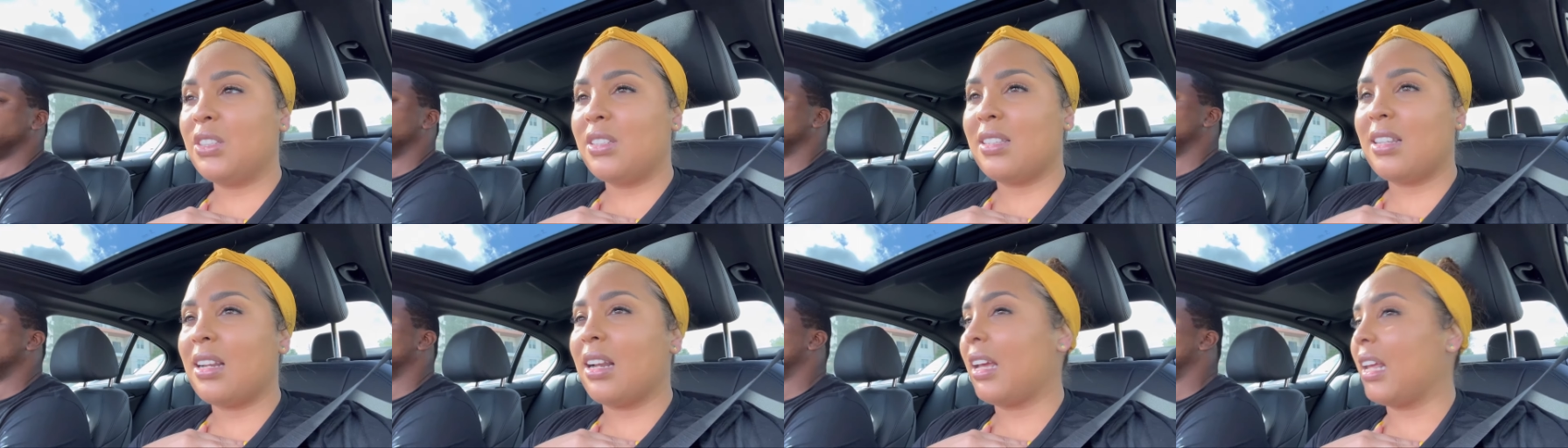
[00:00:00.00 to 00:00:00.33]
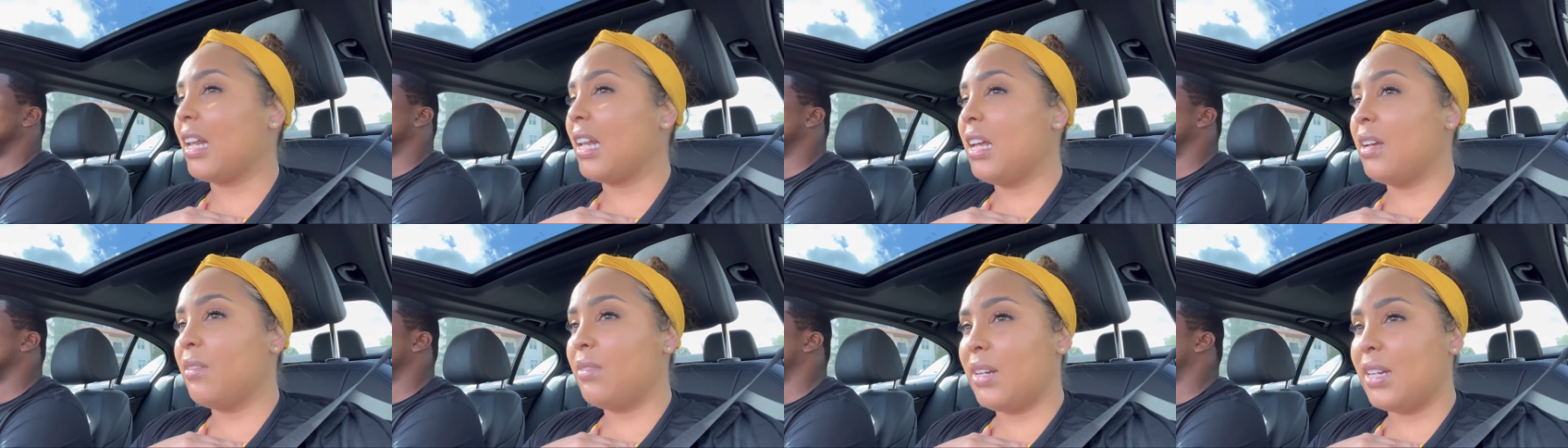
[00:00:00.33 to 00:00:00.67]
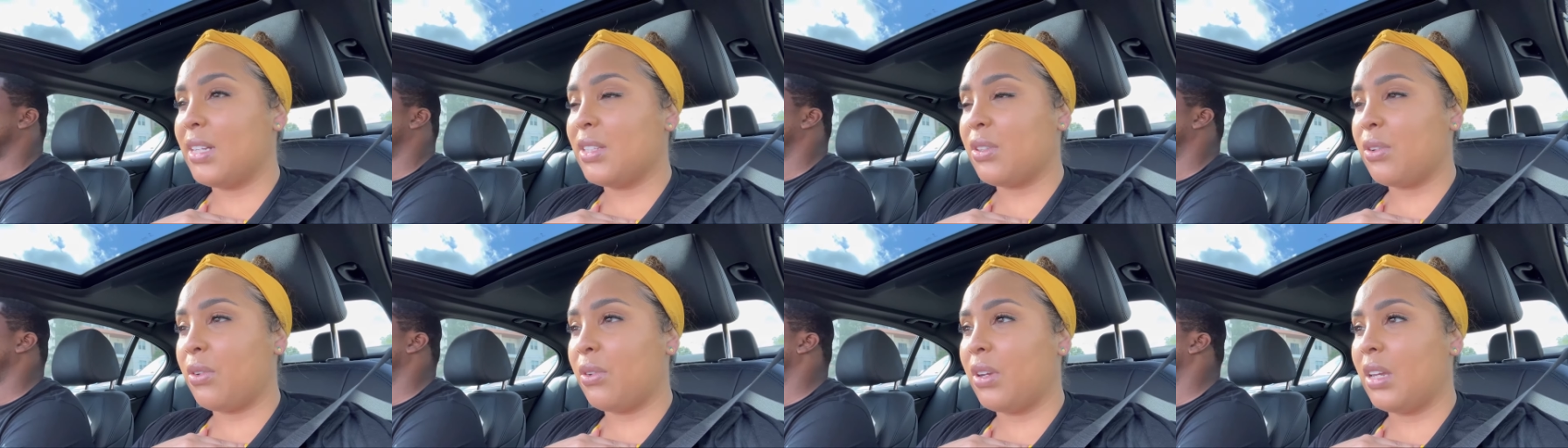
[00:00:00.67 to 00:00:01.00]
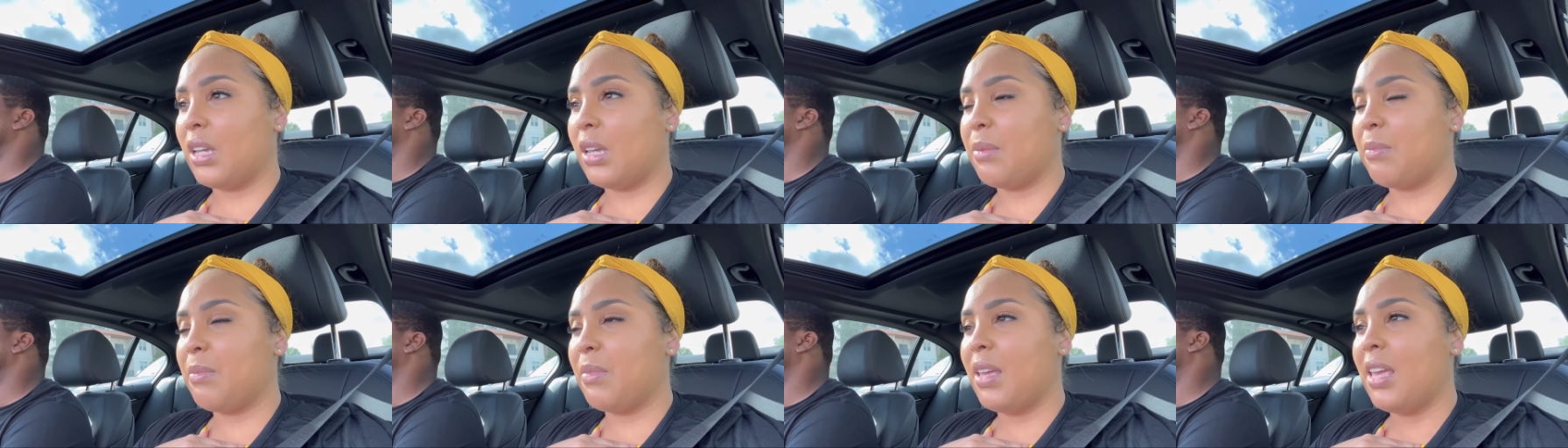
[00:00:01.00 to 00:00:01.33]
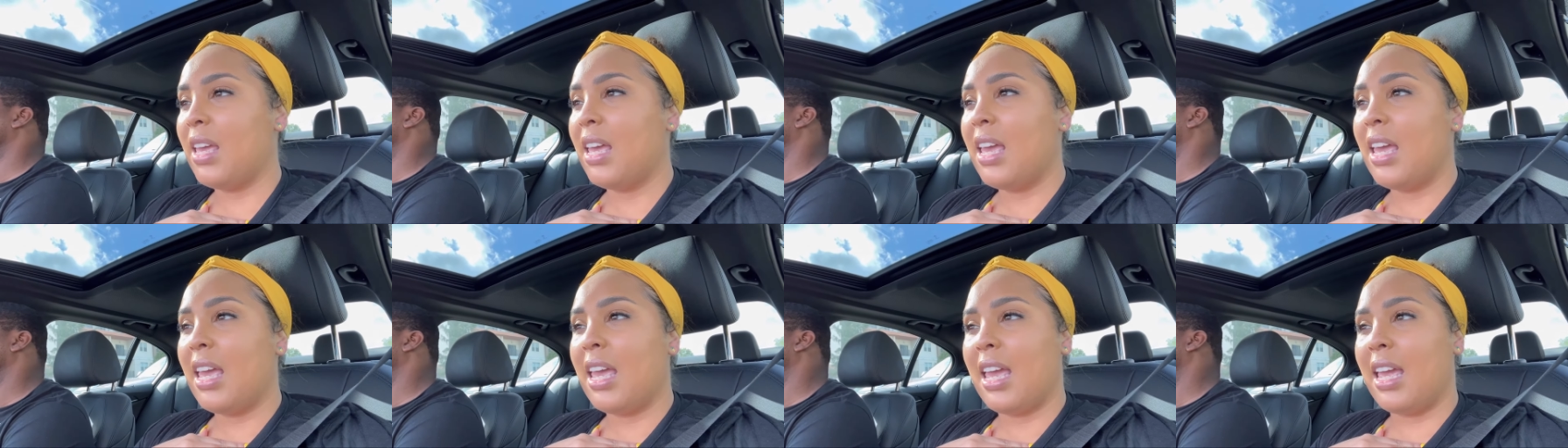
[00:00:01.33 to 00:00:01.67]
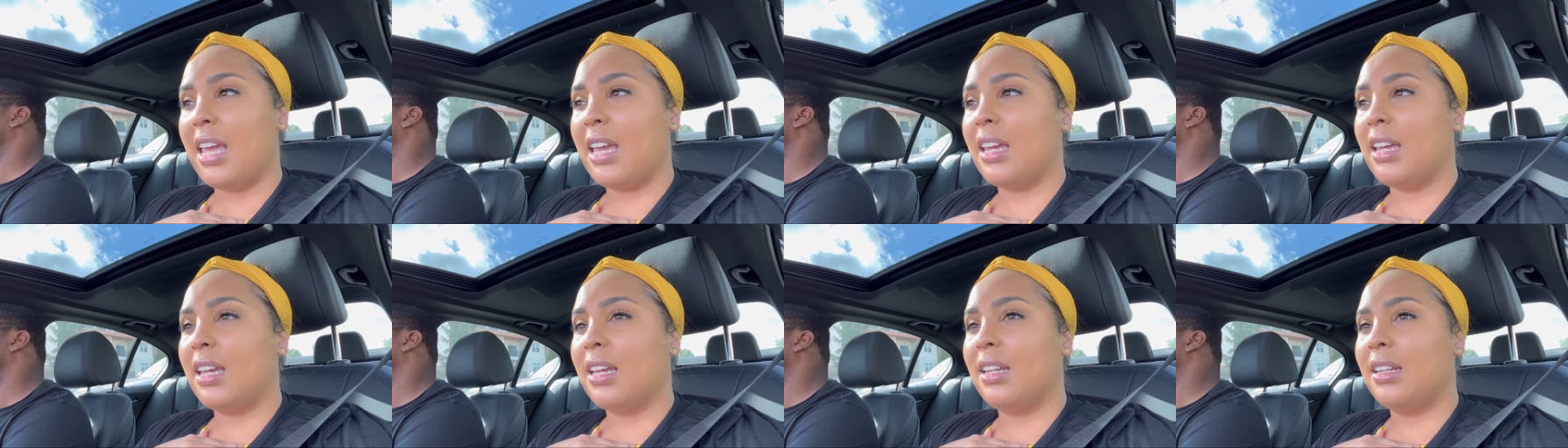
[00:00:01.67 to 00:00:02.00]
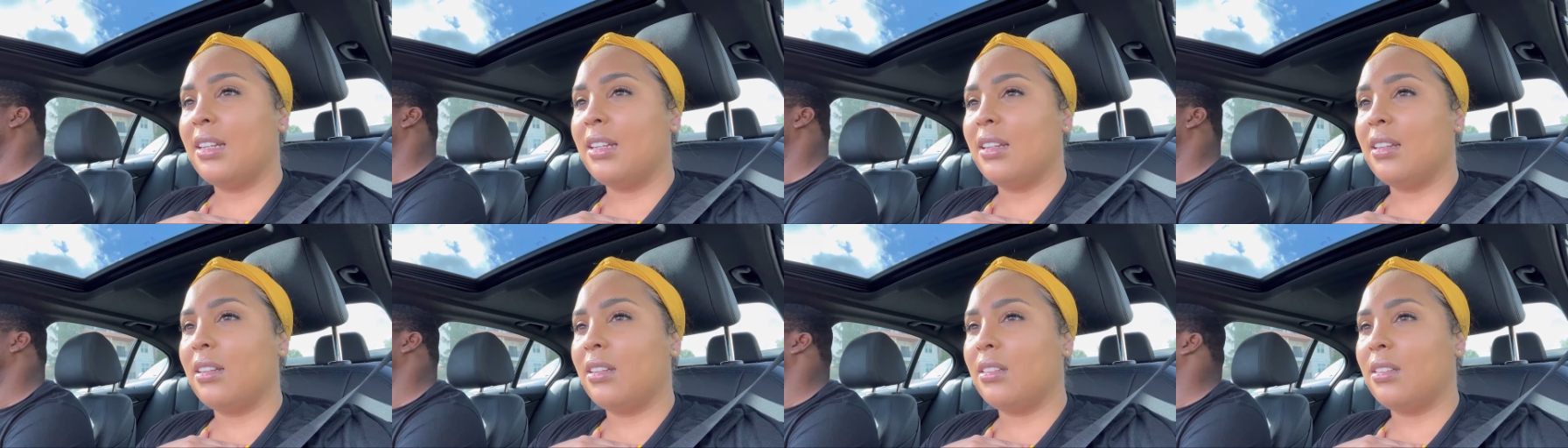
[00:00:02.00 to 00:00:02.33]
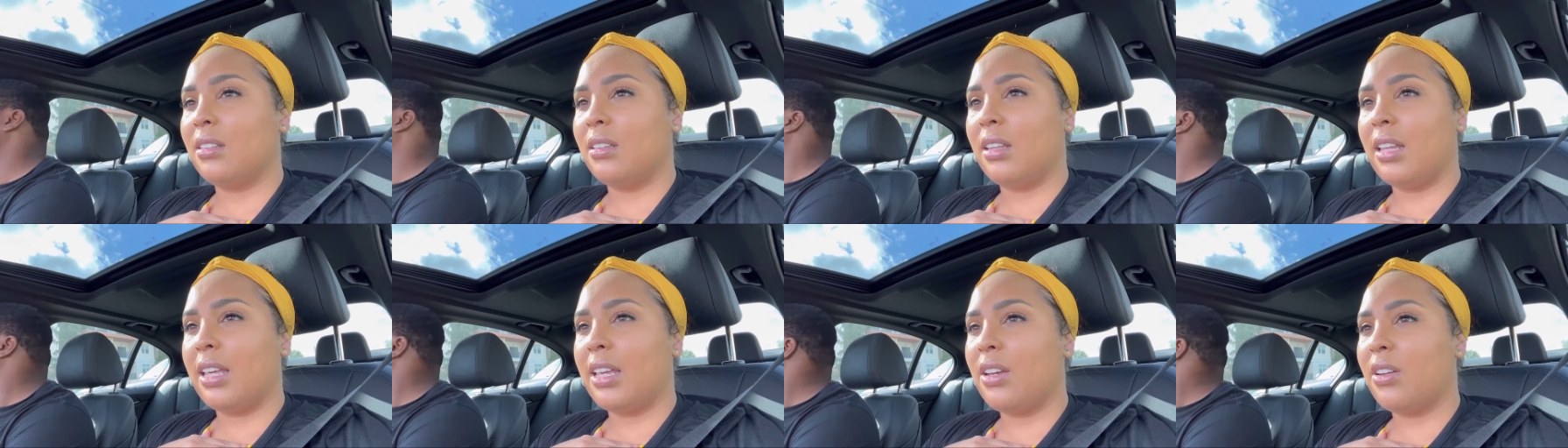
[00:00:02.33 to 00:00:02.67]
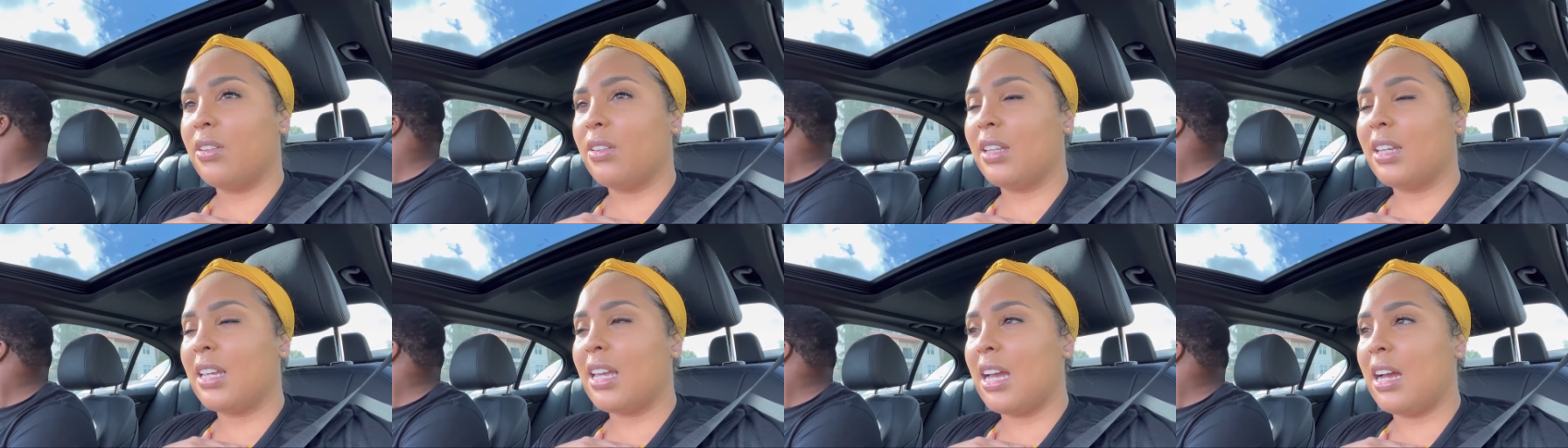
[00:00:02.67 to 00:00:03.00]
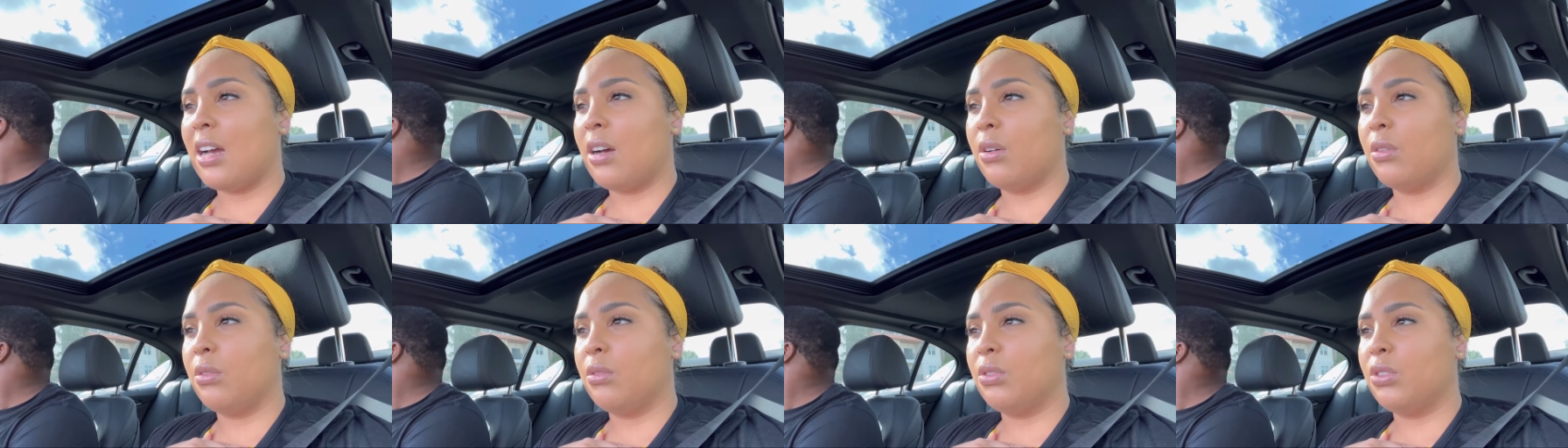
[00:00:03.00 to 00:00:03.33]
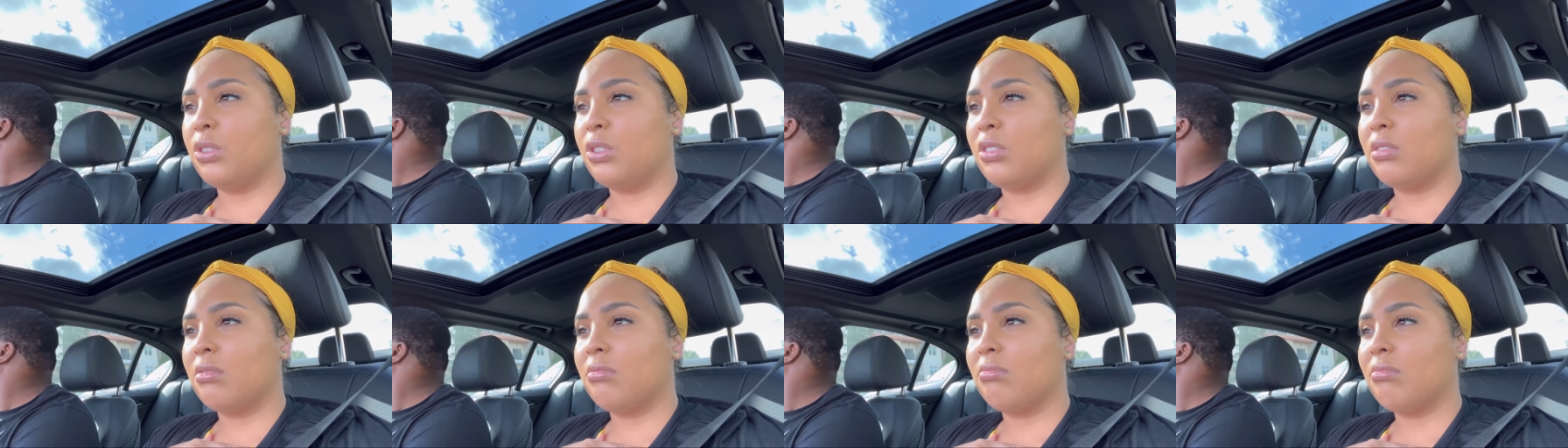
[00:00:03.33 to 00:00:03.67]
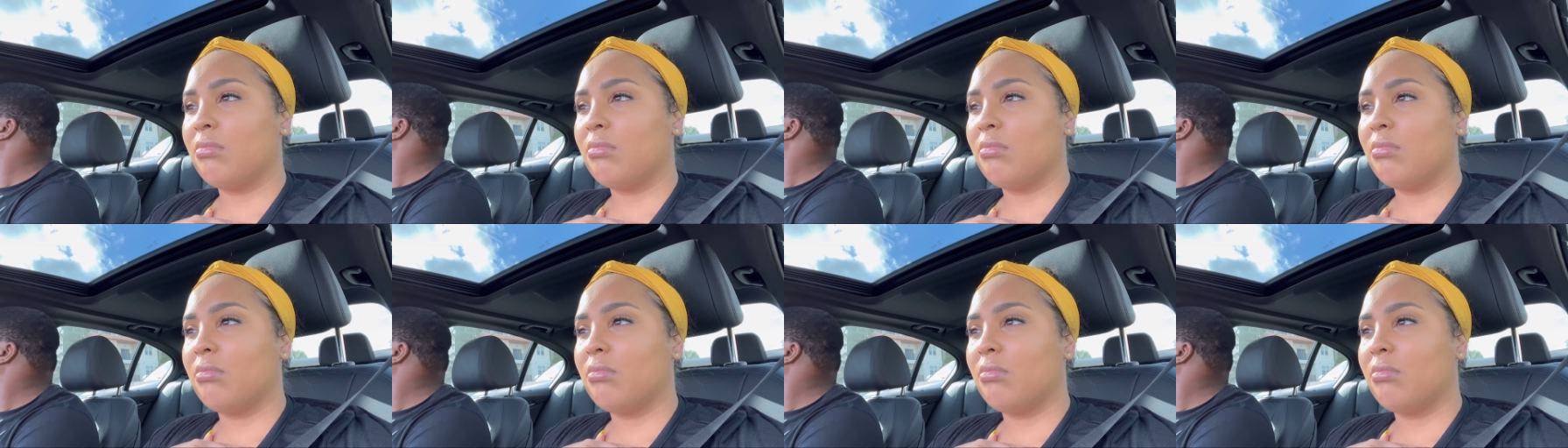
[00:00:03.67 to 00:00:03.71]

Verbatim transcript: said I can have ice cream and lay on the couch